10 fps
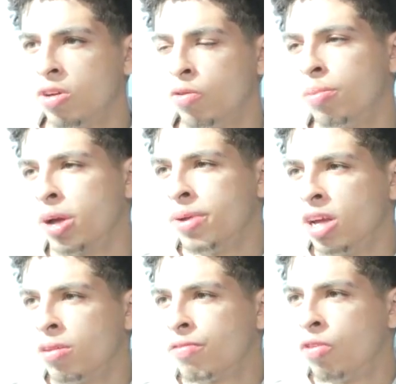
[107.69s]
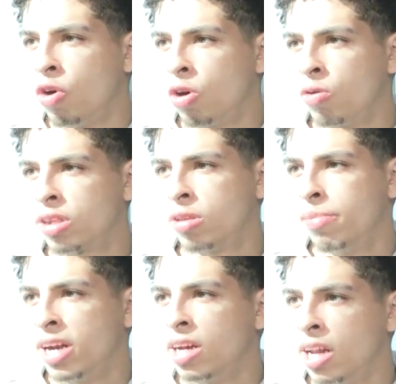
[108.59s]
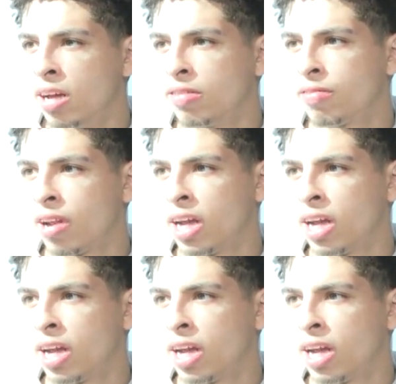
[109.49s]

we might be up 4 with a minute left,